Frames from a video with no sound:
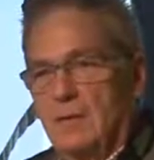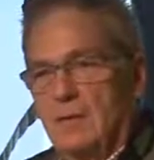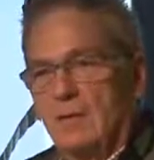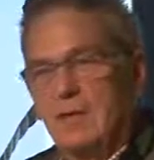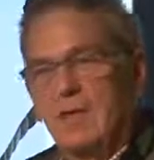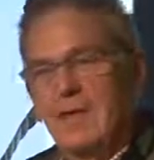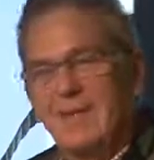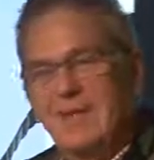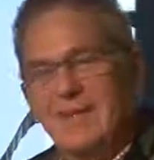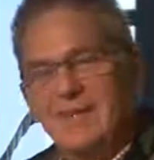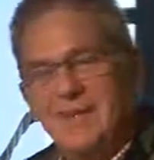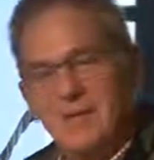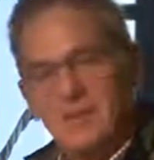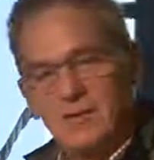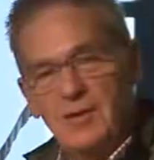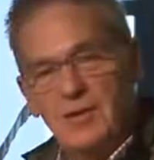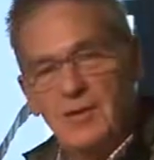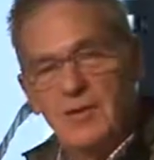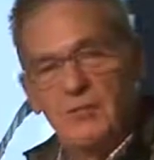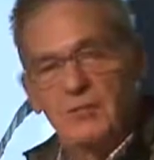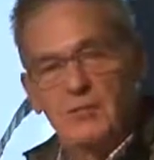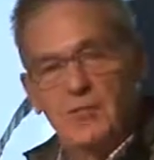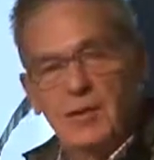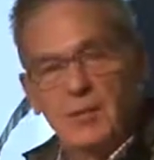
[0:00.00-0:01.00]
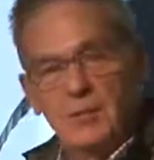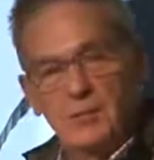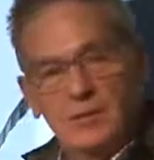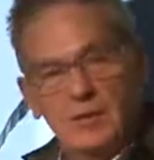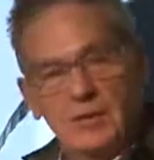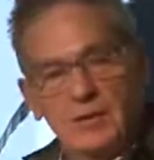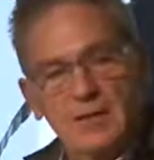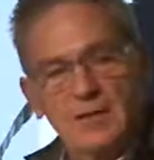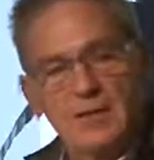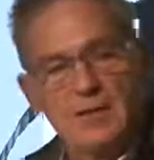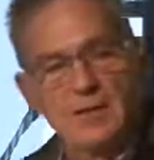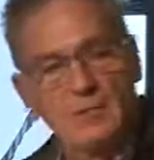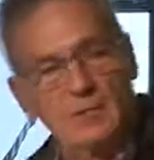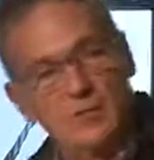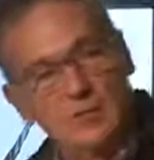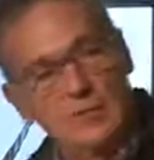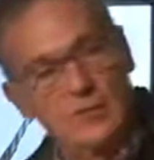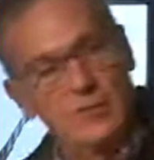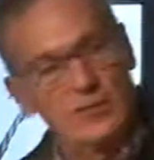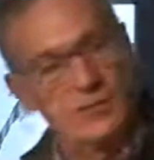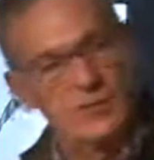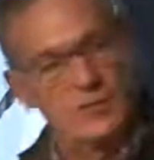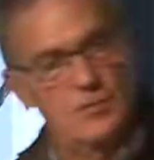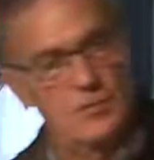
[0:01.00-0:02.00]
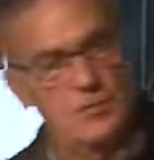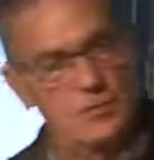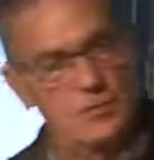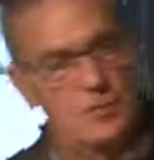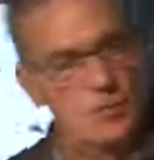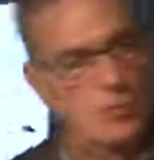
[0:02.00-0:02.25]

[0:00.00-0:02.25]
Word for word: So in English, I have trouble in England because the